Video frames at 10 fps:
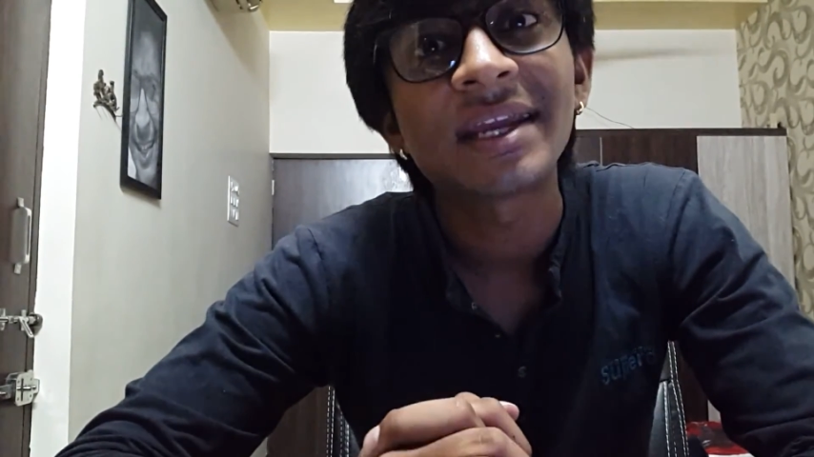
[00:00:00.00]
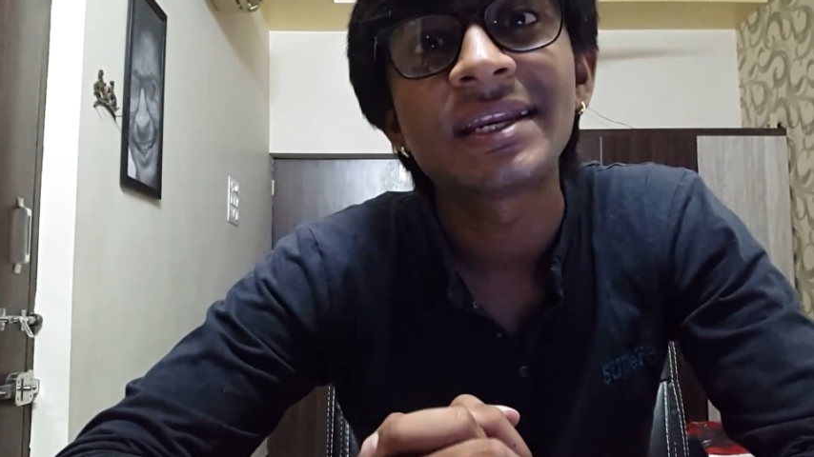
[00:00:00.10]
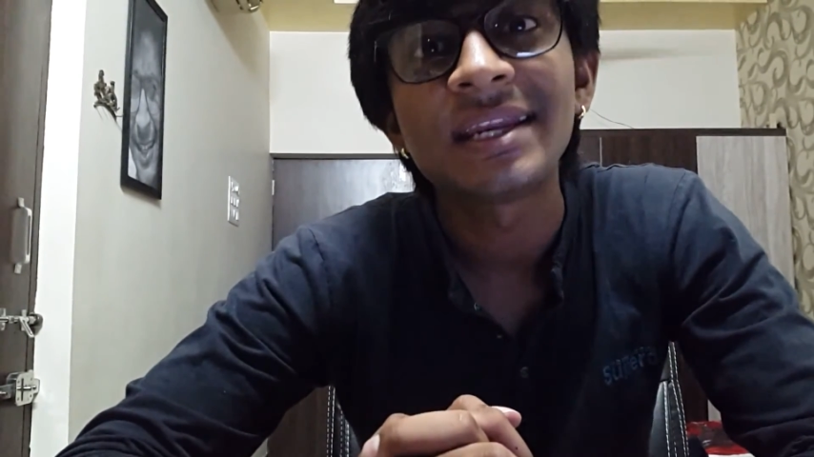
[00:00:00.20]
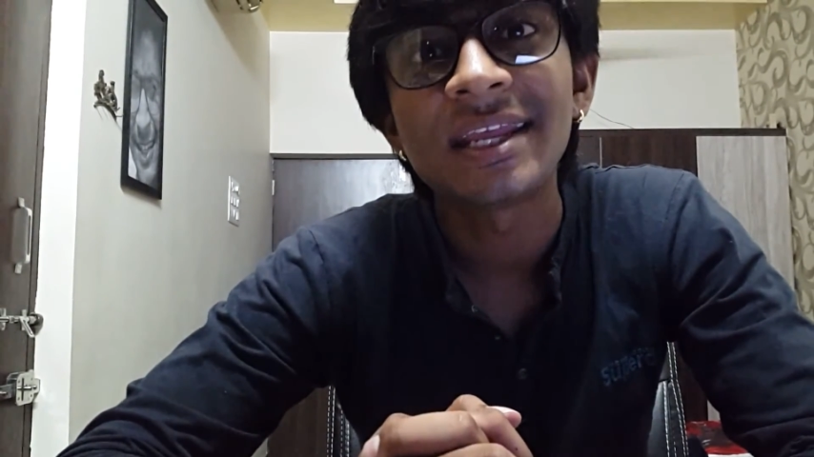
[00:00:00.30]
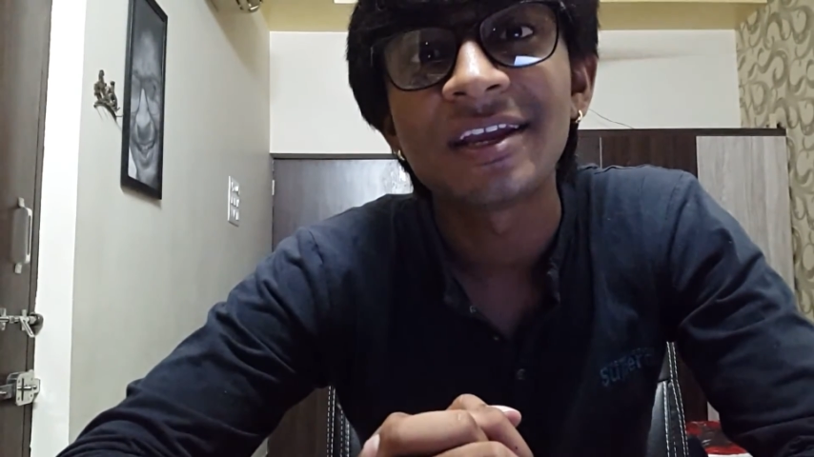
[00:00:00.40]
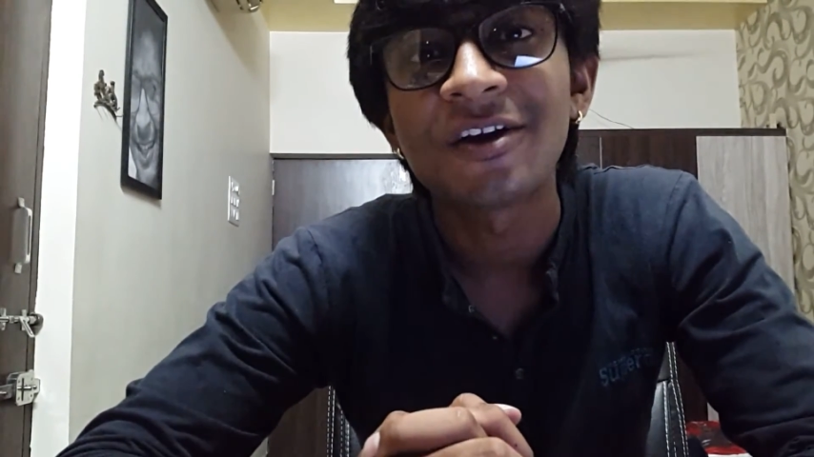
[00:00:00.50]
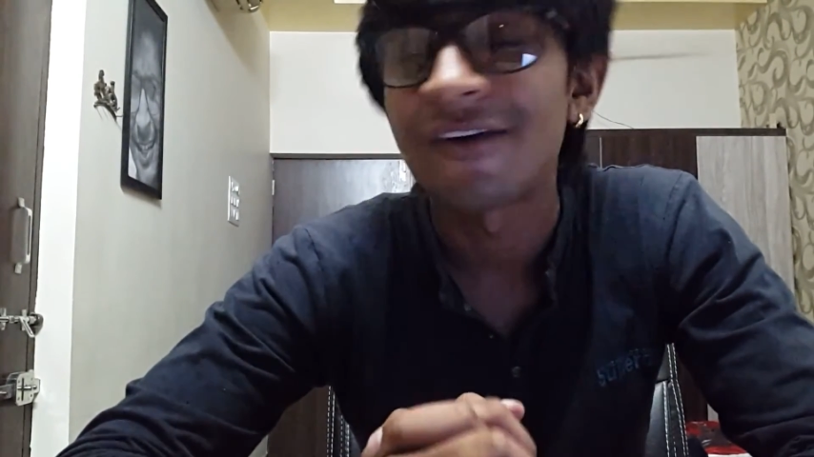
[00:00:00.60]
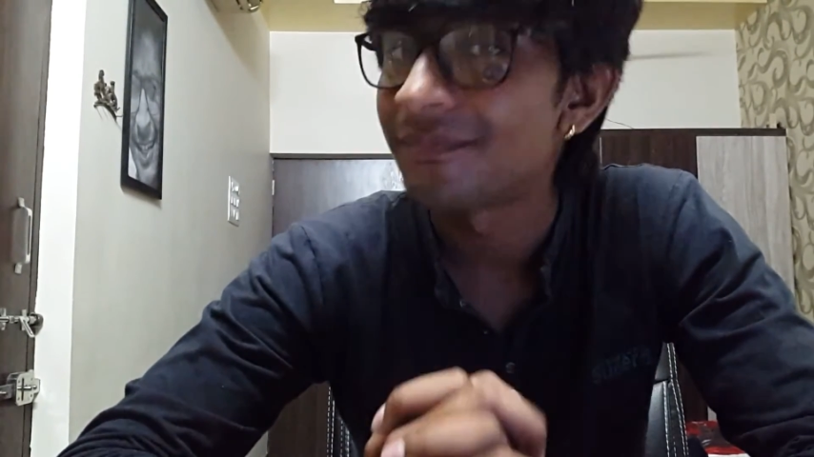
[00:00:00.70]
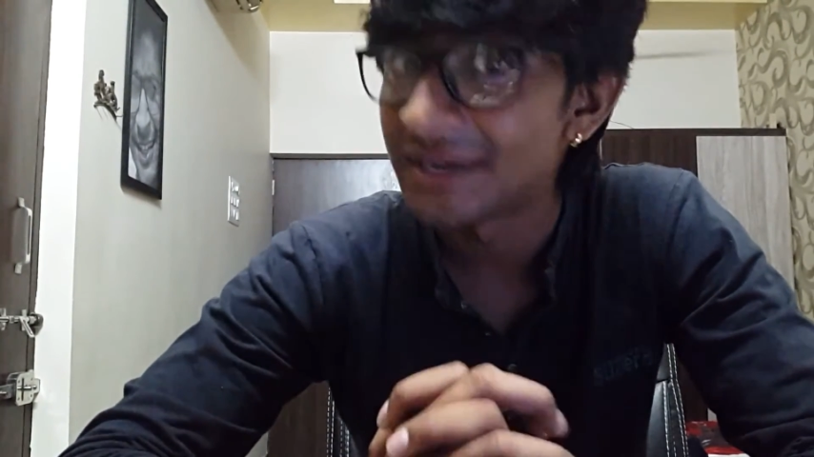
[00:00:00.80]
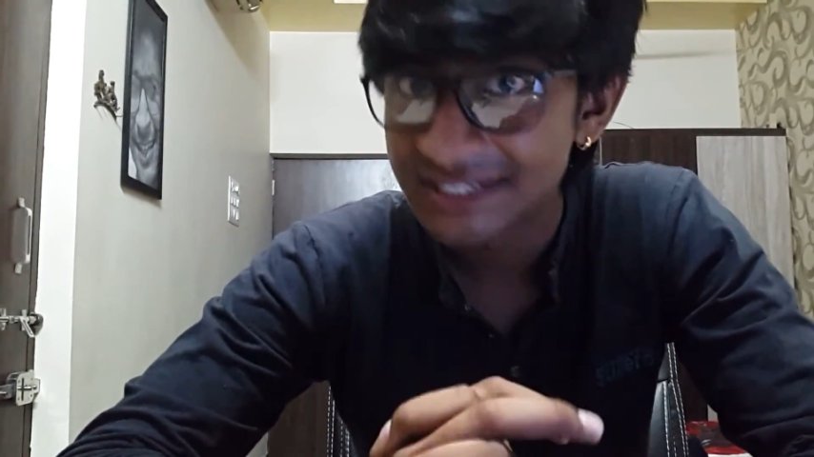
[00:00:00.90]
technique
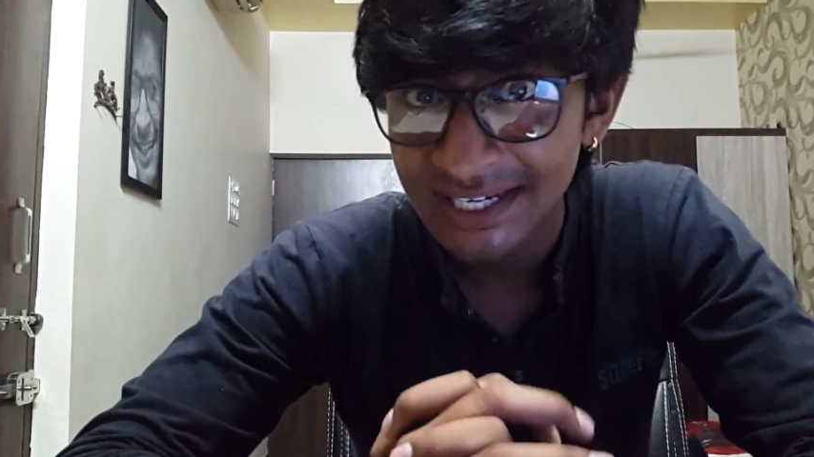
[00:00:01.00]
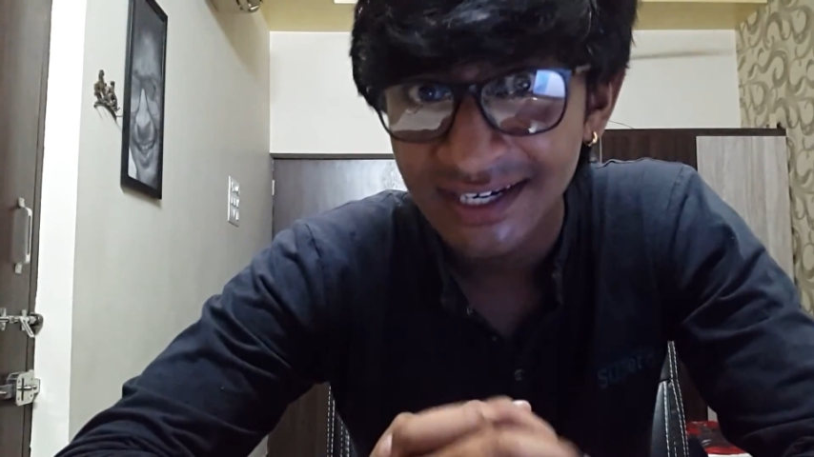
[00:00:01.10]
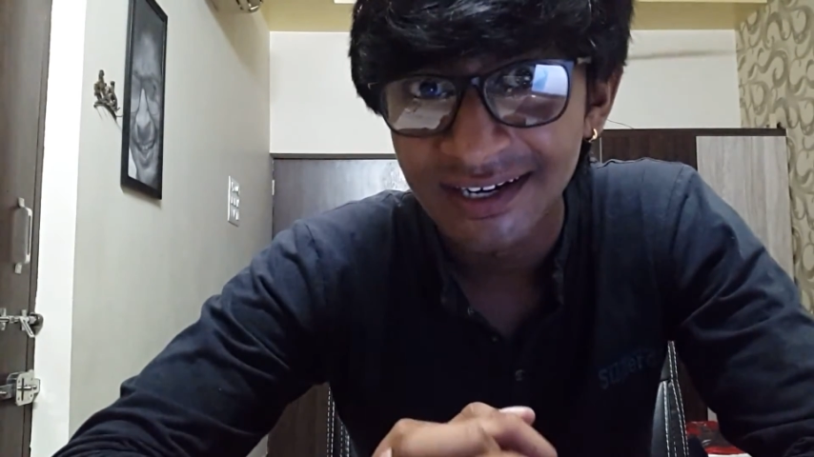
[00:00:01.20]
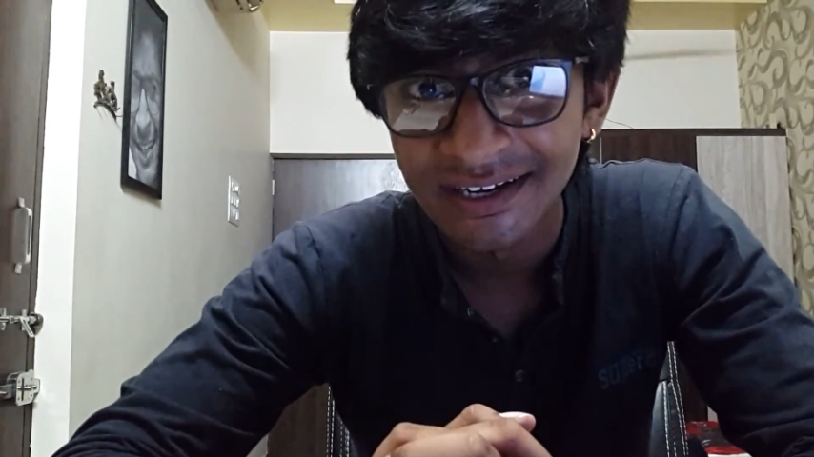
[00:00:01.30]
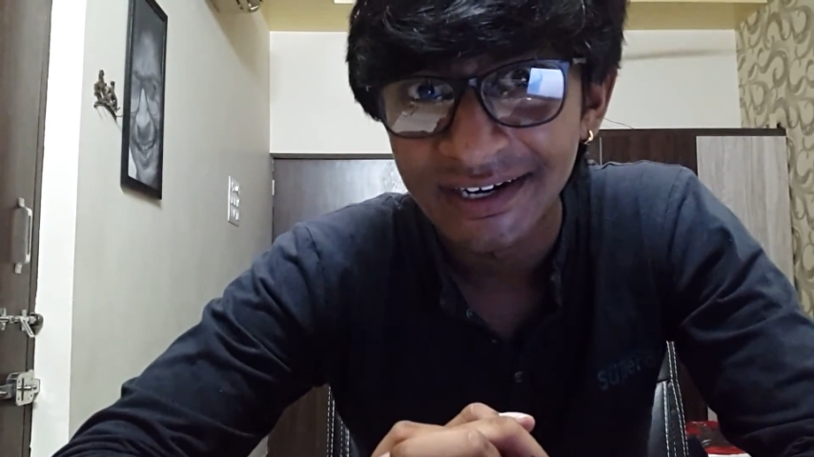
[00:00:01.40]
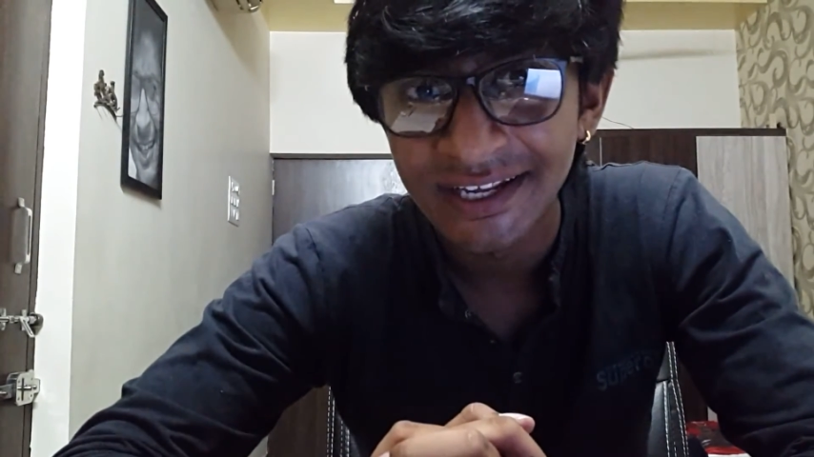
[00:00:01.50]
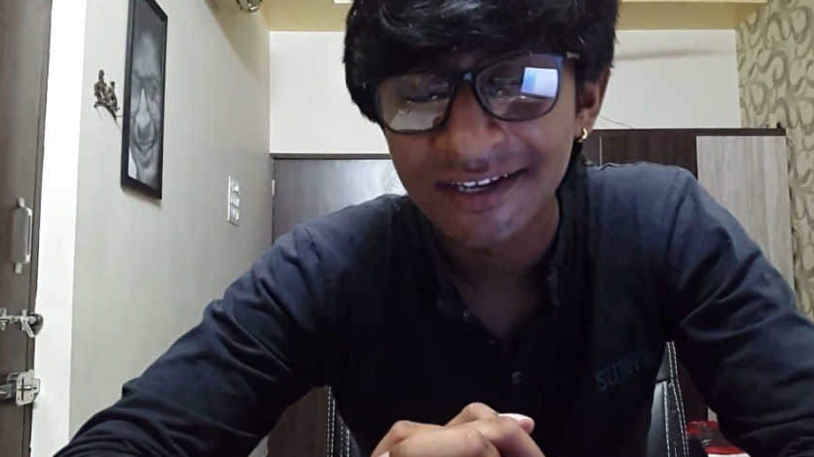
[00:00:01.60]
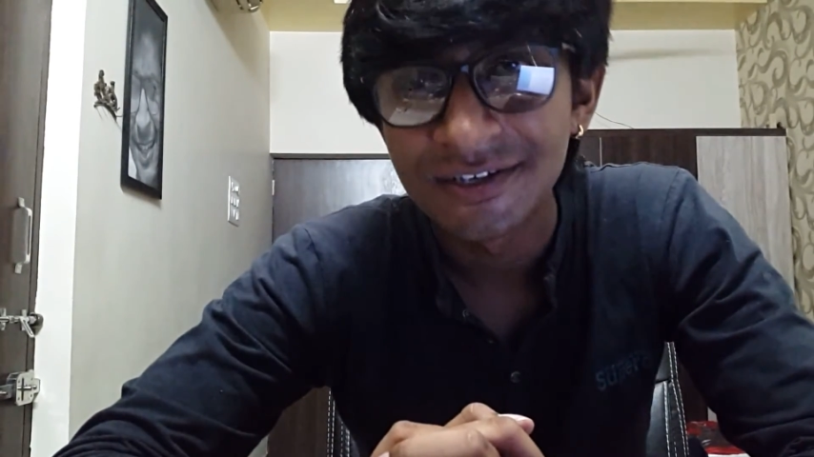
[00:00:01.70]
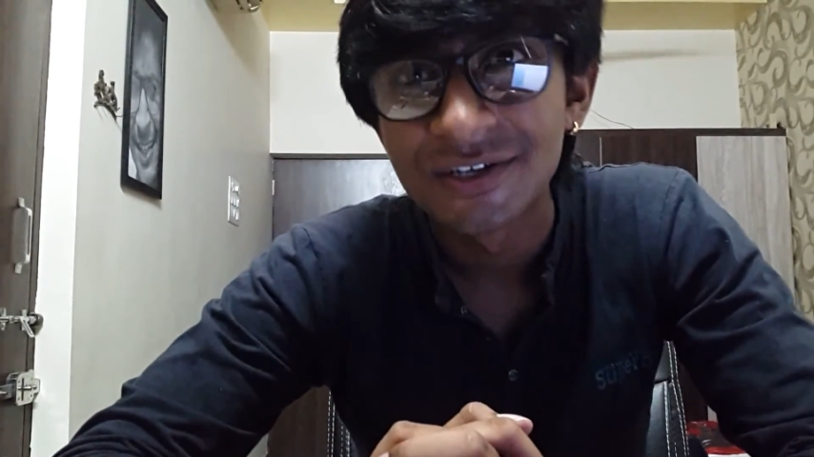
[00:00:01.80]
of machine learning.